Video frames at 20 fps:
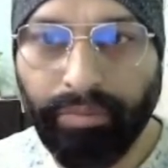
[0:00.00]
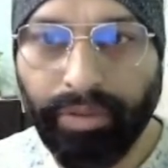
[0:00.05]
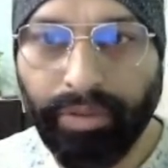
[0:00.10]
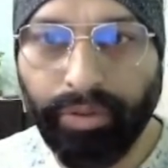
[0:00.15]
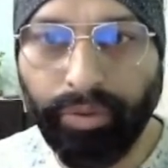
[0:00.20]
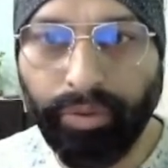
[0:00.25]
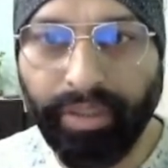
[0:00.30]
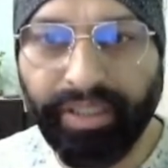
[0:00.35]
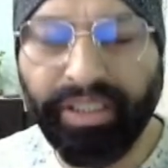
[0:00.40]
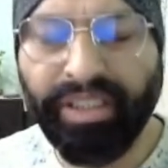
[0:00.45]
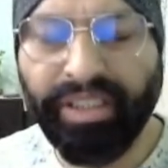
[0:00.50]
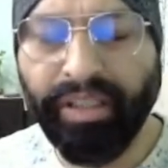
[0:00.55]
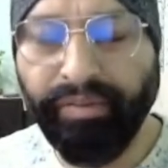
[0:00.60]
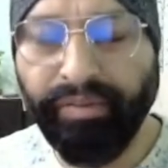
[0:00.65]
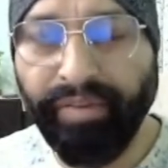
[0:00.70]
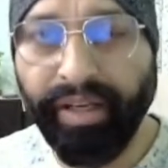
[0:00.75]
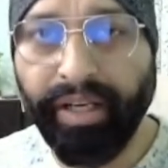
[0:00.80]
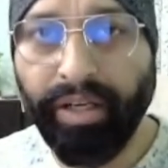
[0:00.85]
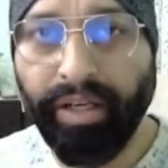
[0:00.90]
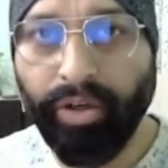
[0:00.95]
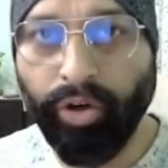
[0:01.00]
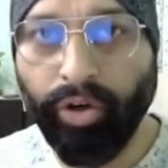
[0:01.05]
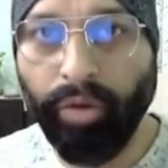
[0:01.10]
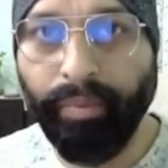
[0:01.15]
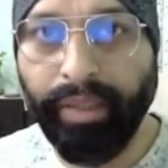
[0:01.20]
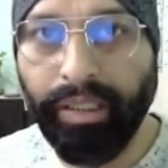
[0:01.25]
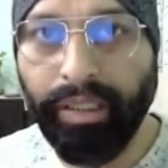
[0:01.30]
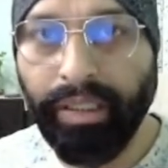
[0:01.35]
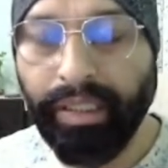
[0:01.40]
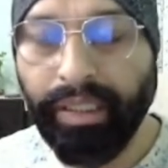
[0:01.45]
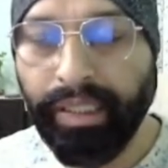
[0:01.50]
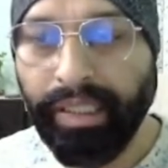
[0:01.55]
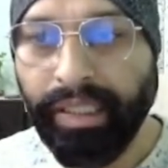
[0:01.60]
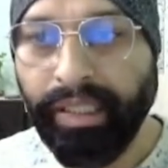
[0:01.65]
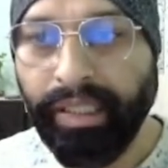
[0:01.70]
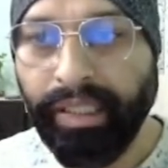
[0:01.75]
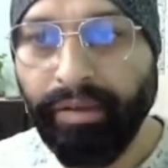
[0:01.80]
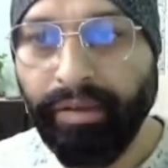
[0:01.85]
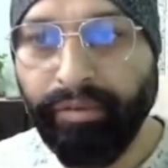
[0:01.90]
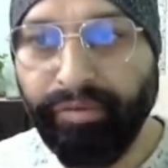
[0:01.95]
So this is a very common
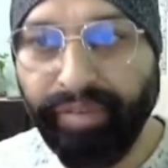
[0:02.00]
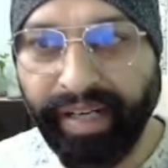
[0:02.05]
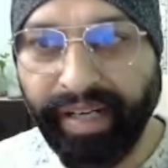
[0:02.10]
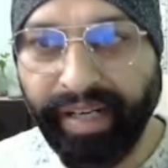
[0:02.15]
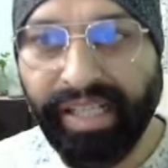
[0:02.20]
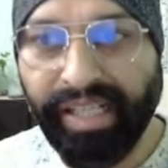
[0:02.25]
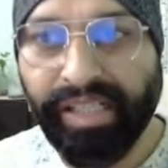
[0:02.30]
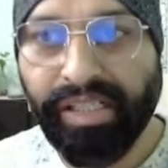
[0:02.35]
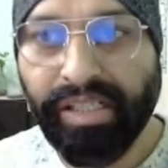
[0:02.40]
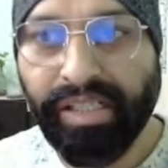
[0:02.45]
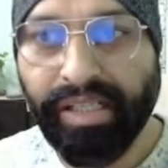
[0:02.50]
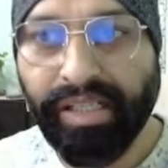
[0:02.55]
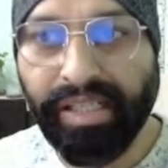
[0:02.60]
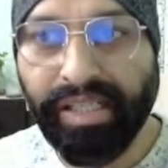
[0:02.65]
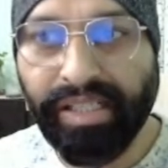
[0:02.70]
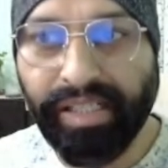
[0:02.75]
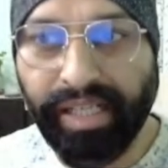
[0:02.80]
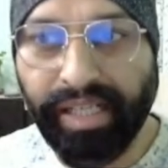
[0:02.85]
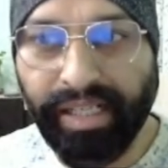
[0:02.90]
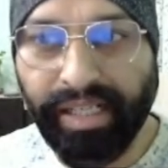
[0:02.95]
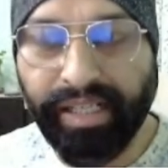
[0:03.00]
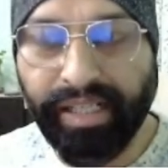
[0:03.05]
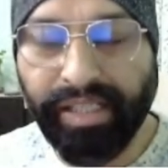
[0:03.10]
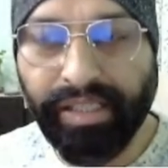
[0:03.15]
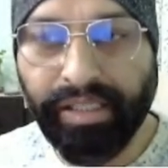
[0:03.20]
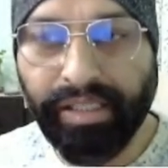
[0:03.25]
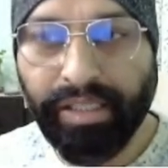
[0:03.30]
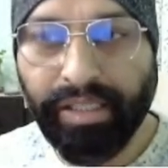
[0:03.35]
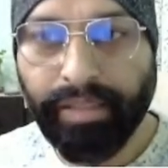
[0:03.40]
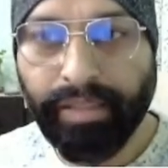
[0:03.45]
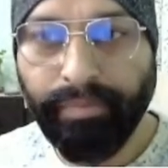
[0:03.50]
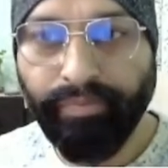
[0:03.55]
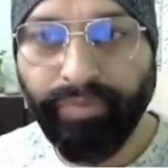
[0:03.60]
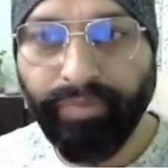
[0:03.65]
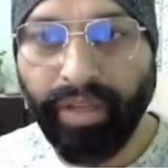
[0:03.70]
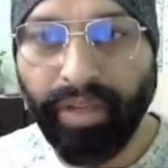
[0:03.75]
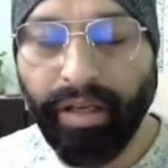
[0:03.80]
phrase, a sentence